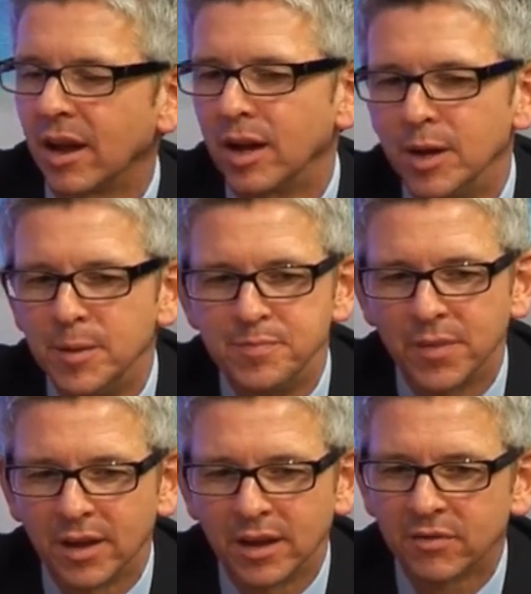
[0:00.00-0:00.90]

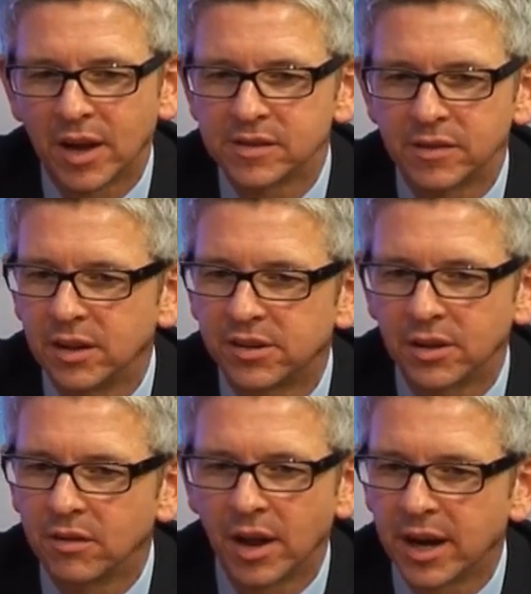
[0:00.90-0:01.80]
Effectively, so
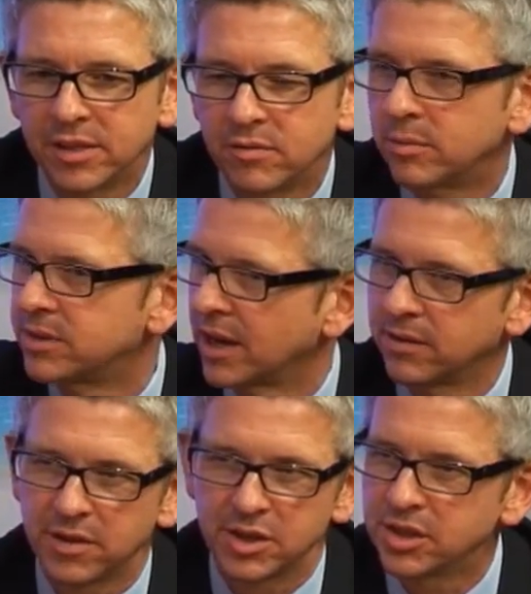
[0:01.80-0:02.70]
you've got anything from
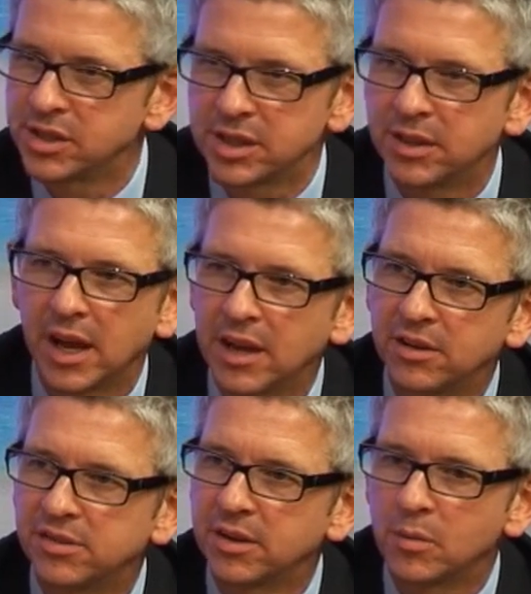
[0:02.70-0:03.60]
televisions in there you
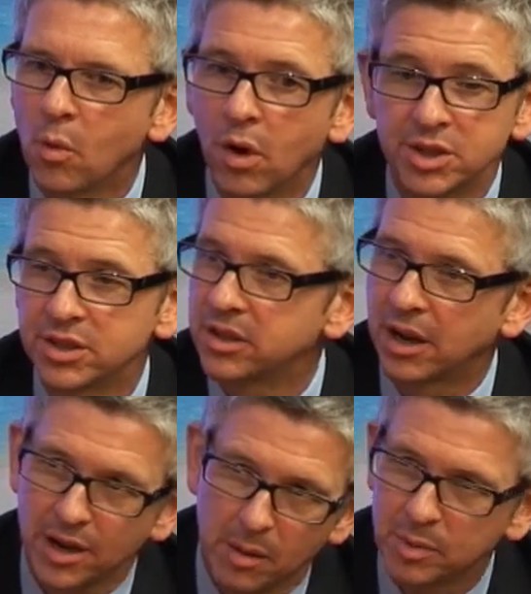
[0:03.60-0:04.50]
can sit and watch. There's
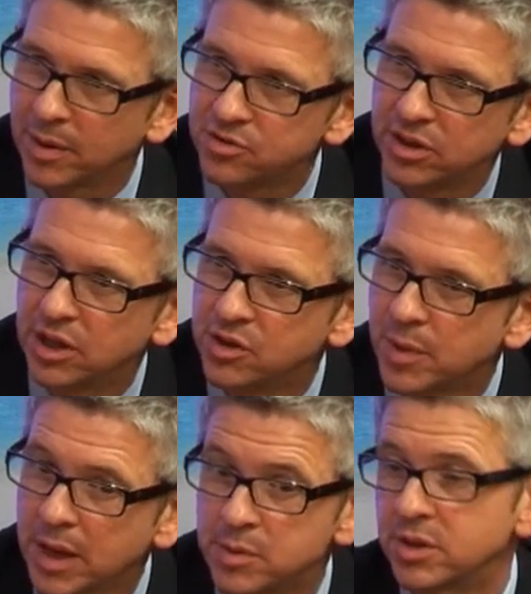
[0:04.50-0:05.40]
like complimentary
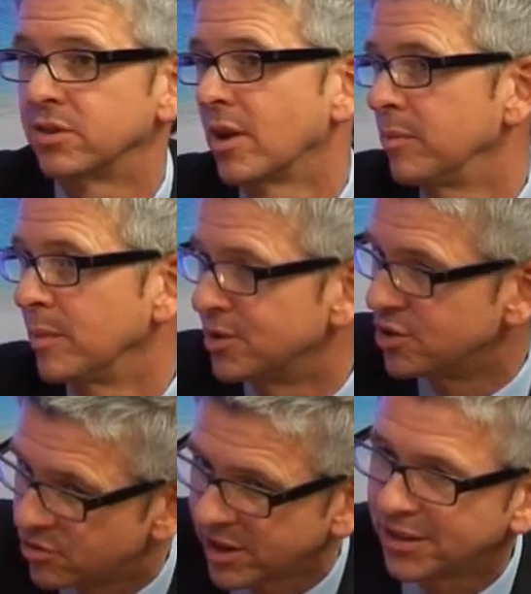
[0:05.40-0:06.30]
newspapers, there's
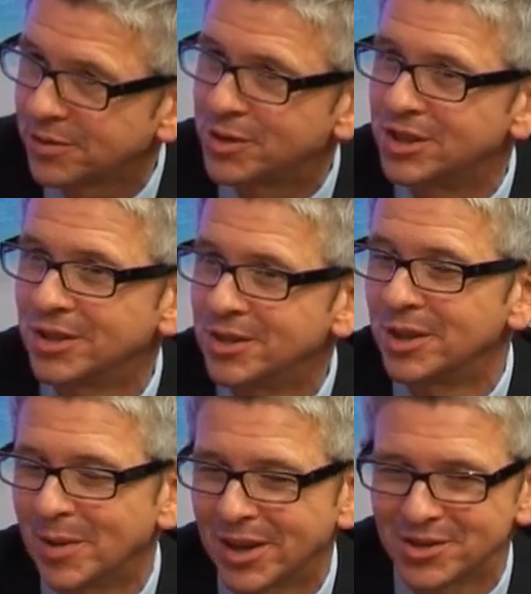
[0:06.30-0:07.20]
complimentary drinks, which is
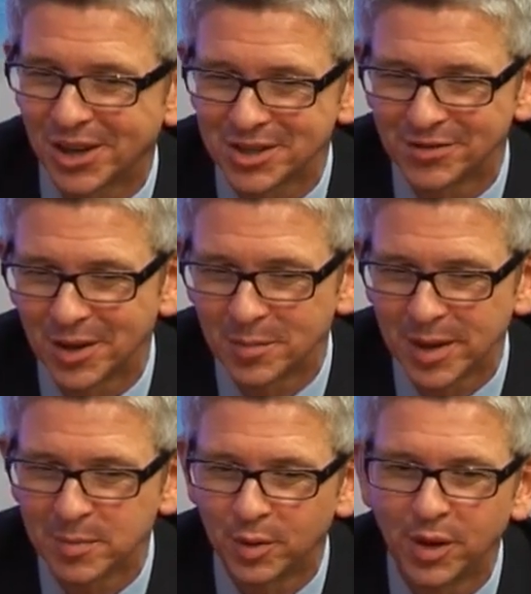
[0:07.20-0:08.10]
usually the big attraction for a lot of
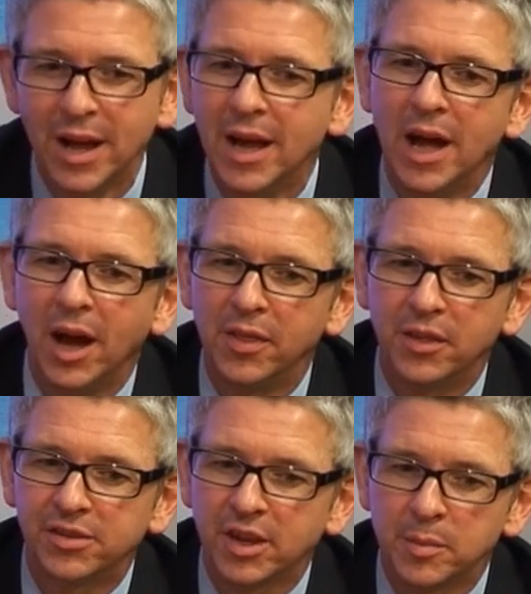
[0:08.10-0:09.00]
people,
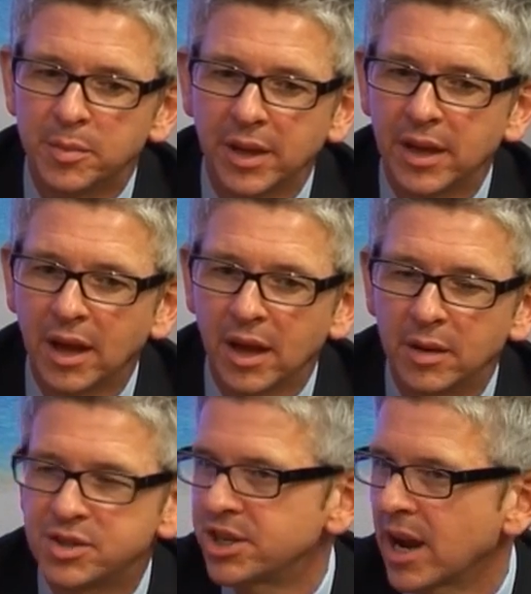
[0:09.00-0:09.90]
and there's can be
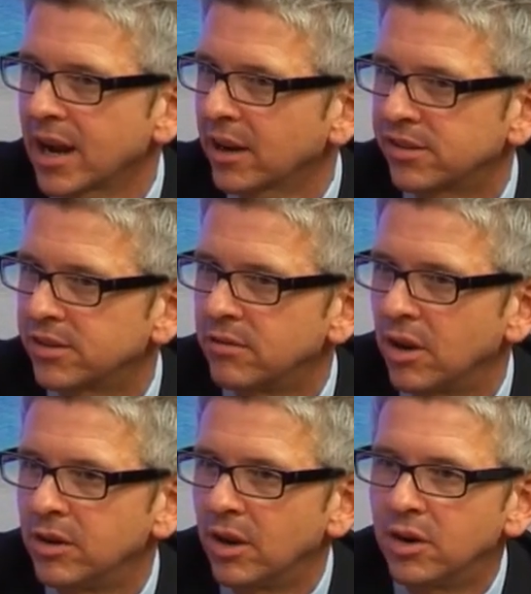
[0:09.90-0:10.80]
snacks and
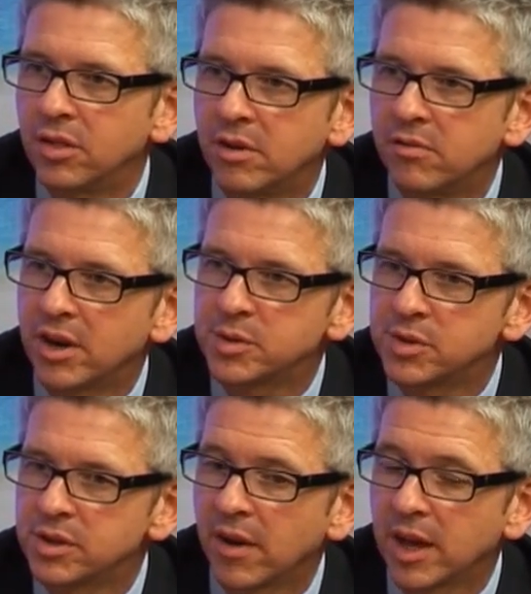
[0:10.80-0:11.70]
other
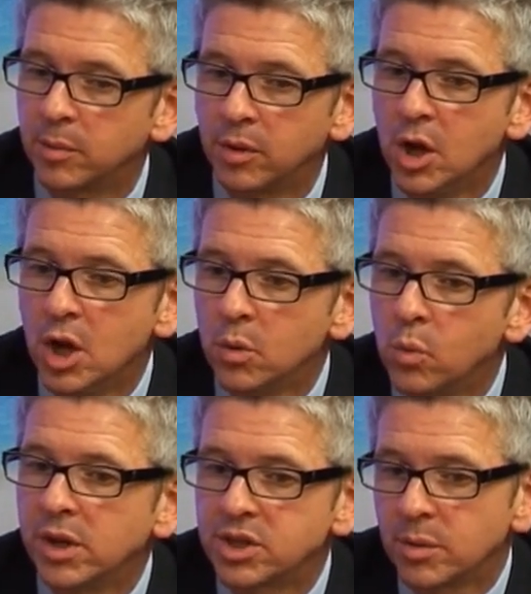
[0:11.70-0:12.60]
refreshments available,
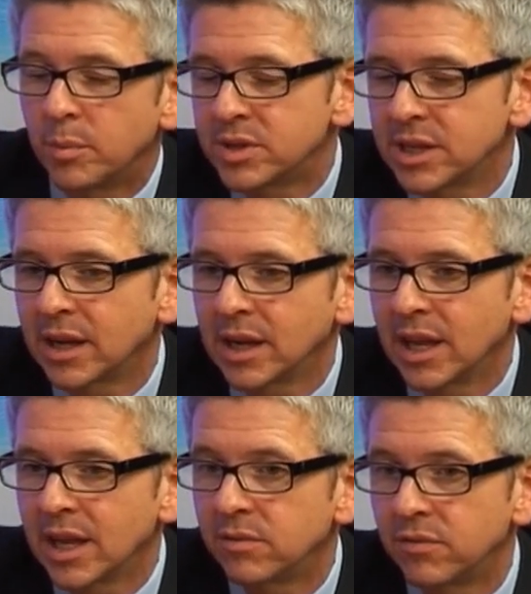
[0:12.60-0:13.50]
which, and
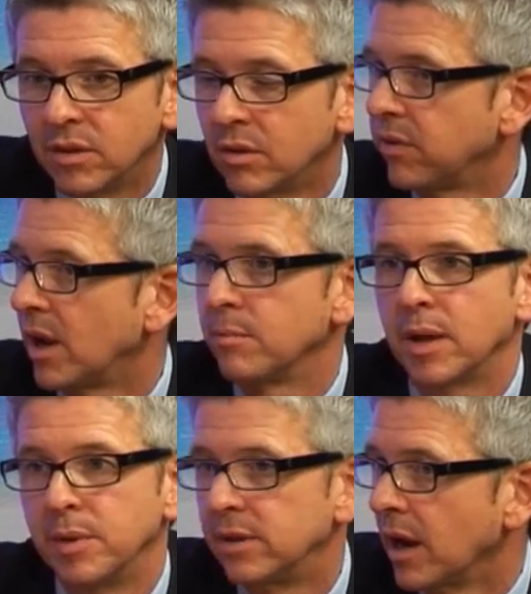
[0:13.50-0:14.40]
particularly if your flight
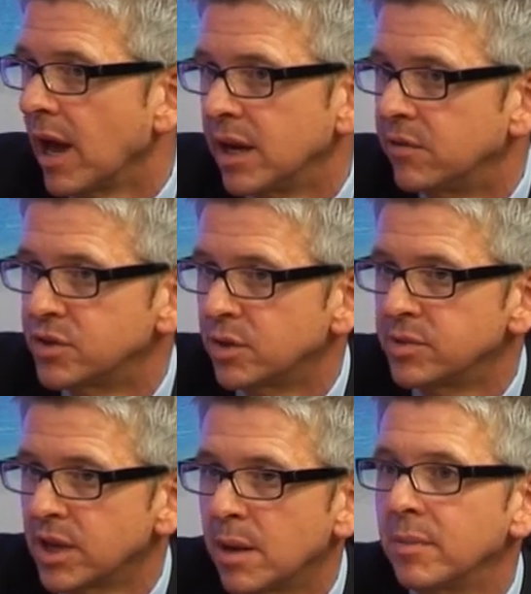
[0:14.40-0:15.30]
may be delayed for
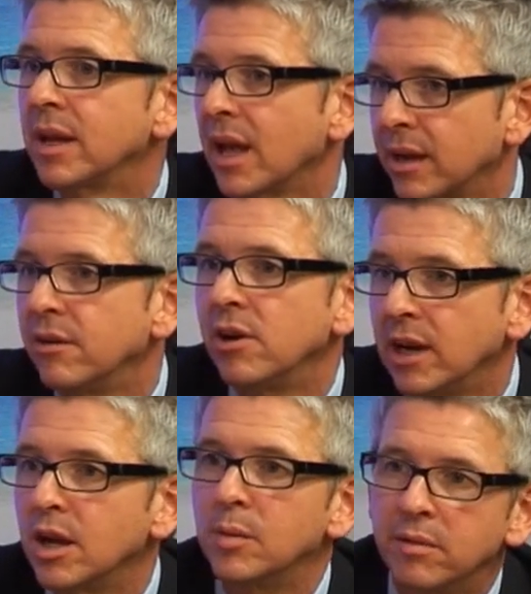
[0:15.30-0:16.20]
some time, it can
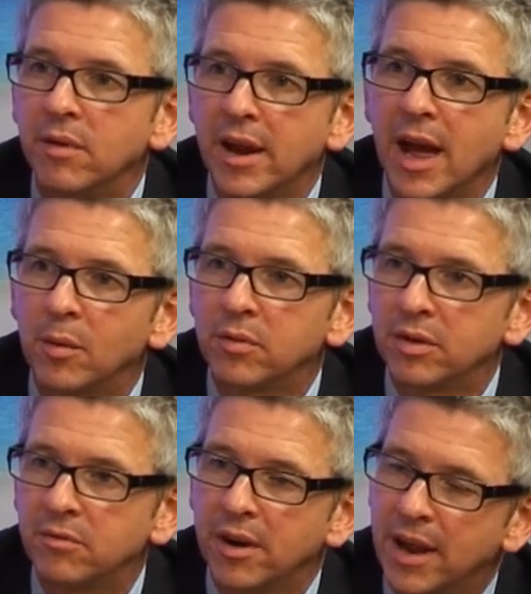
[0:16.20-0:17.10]
really come in very
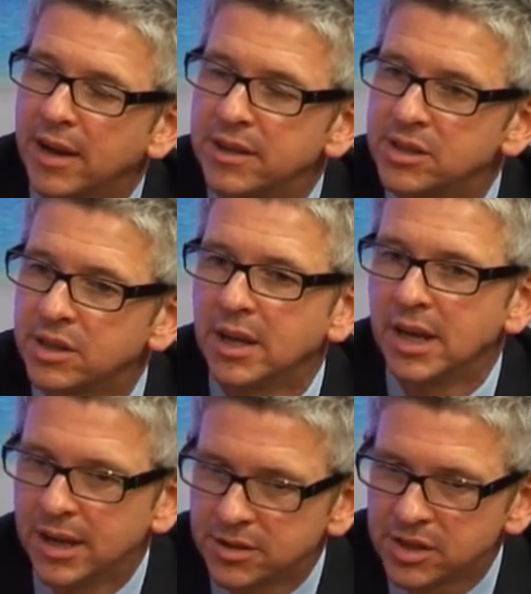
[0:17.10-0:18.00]
helpful and very handy
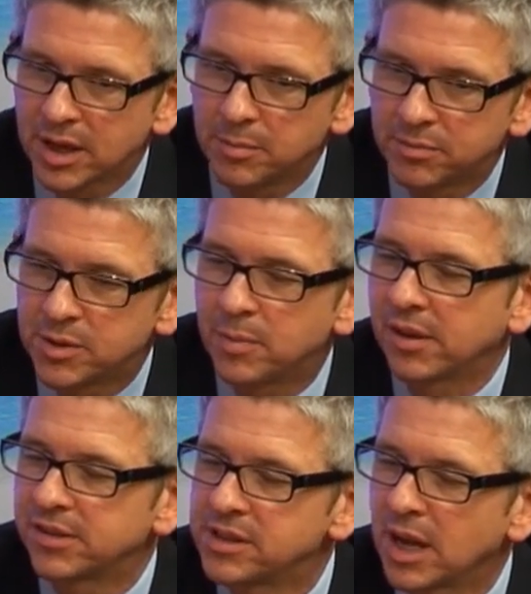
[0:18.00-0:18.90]
to
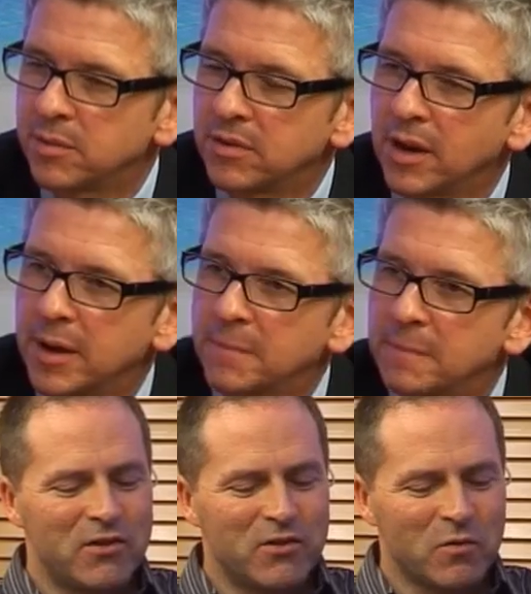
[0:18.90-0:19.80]
pass the time, if you like.
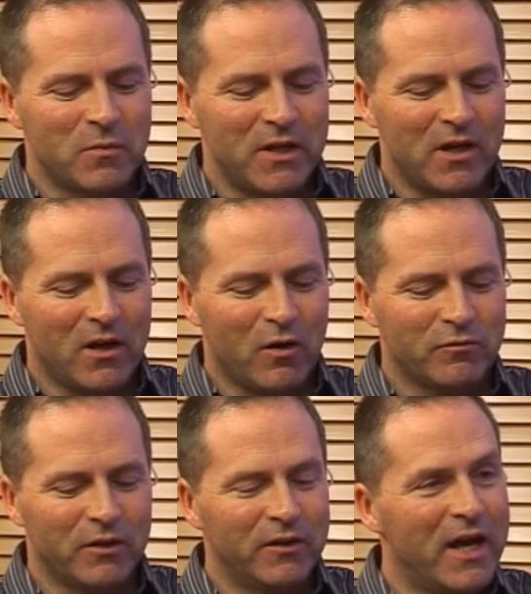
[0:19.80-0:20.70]
is there somebody
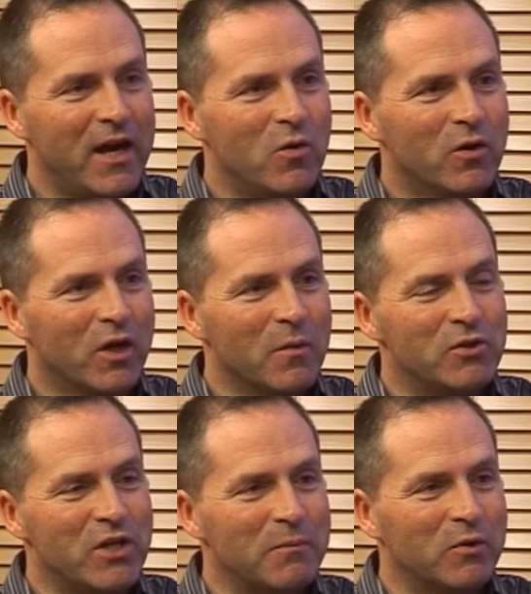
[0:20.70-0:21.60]
often there who can
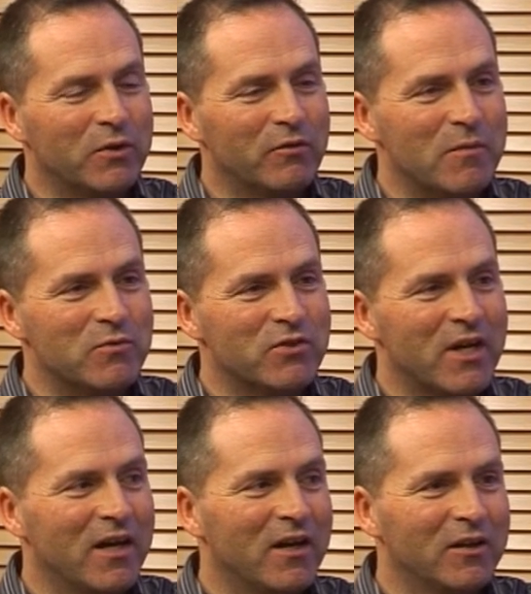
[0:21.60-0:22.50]
come and jab you in the ribs and
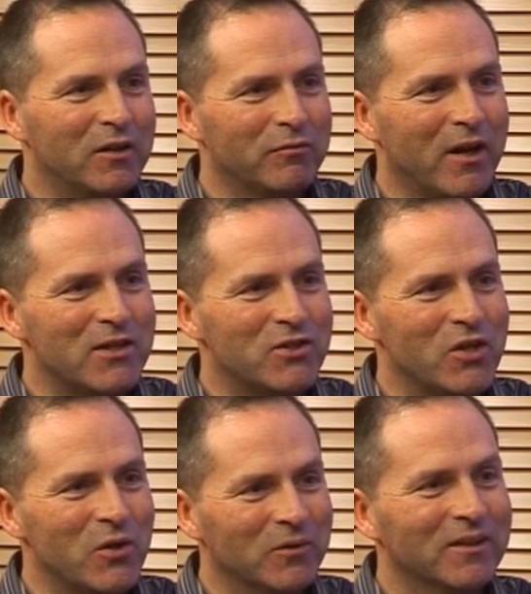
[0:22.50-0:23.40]
say your flight's
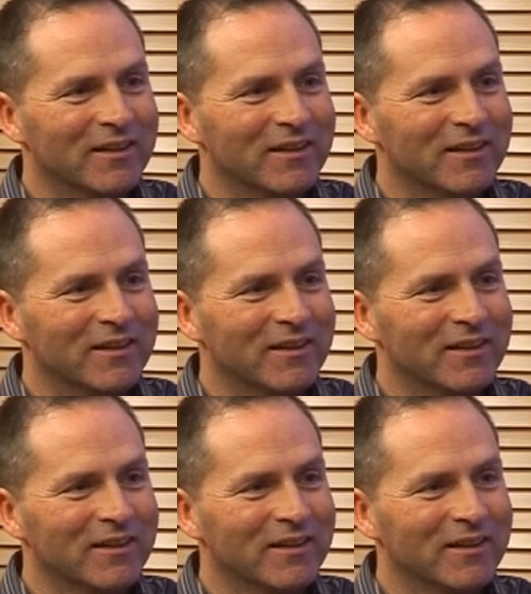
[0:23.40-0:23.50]
due?